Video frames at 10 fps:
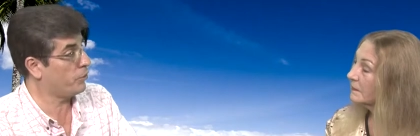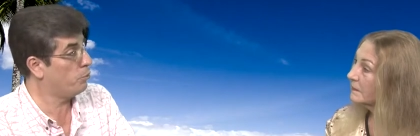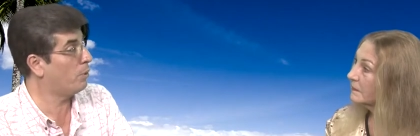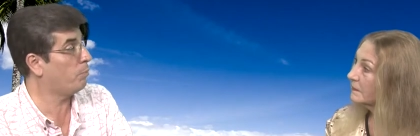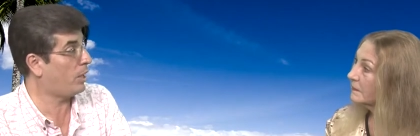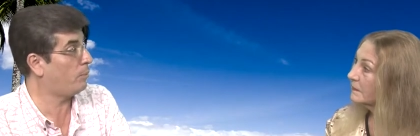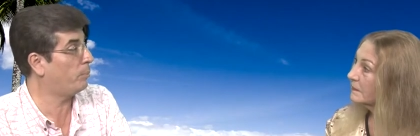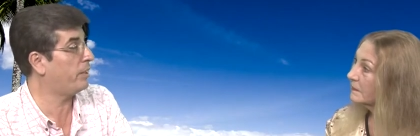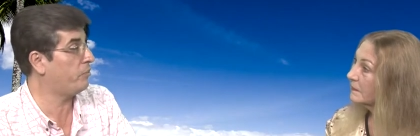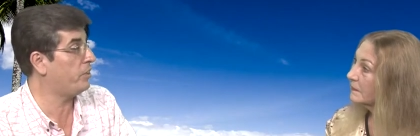Speaker 1: you will
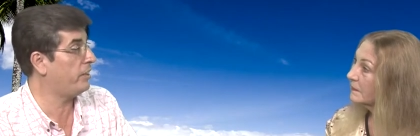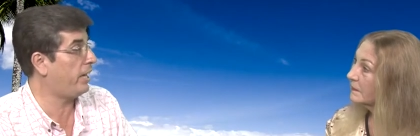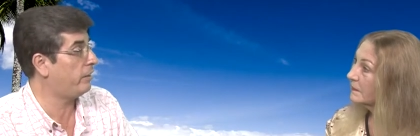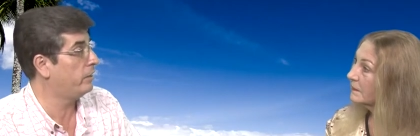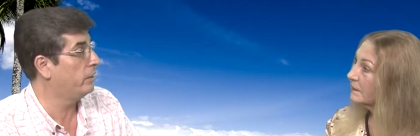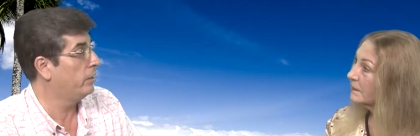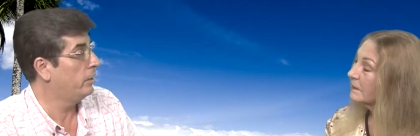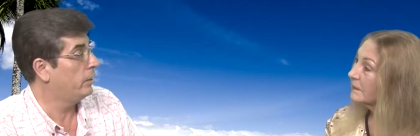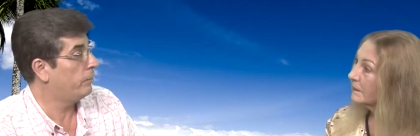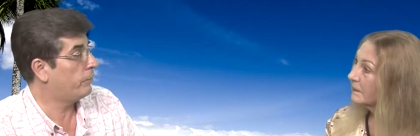probably see that
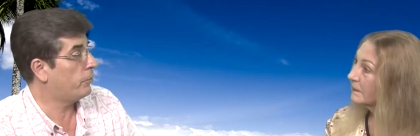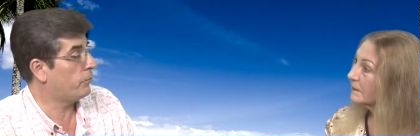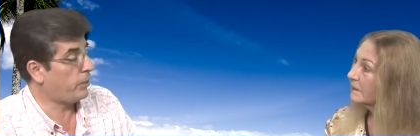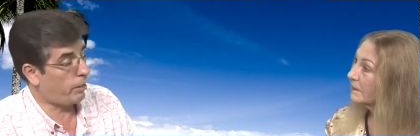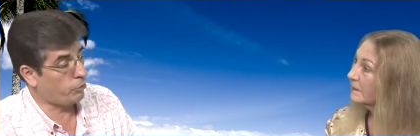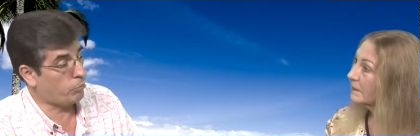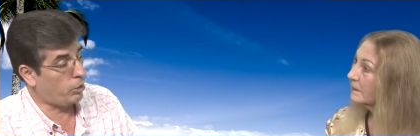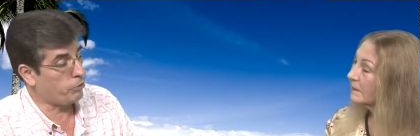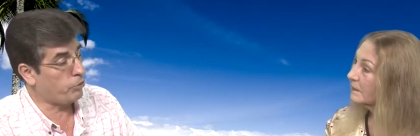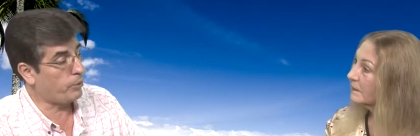further down the
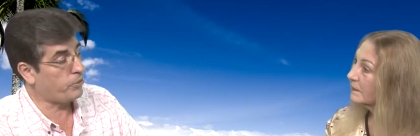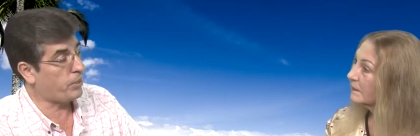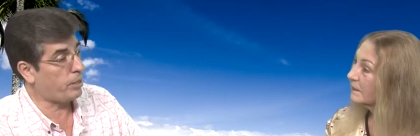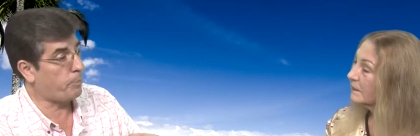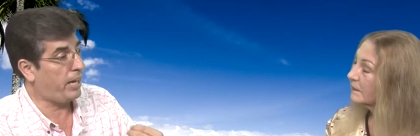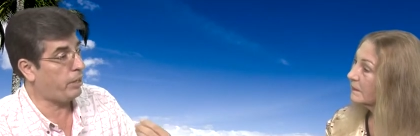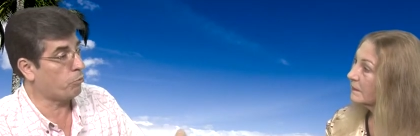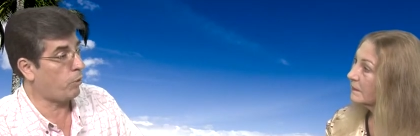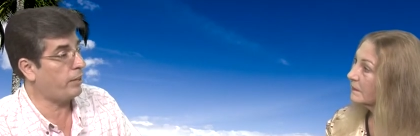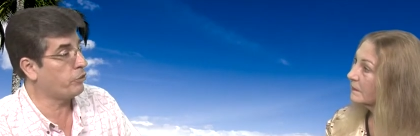road. So instead of paying
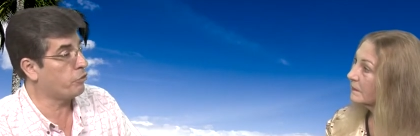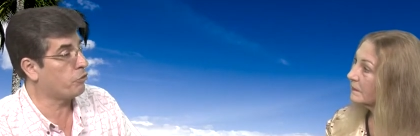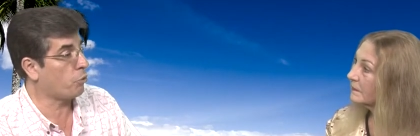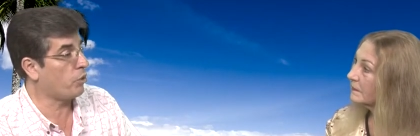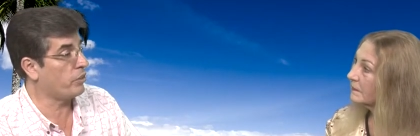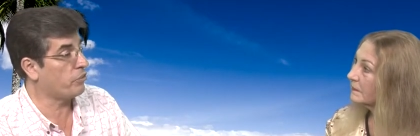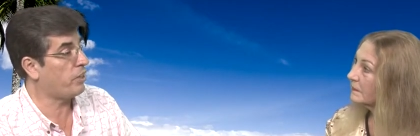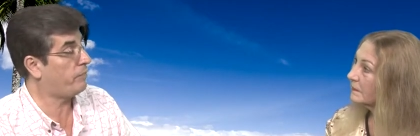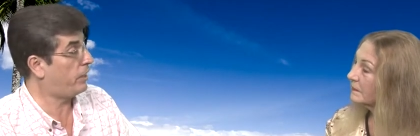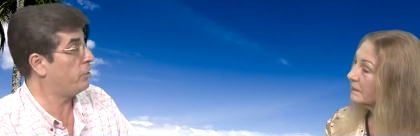rent to store the
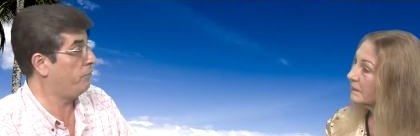stuff that you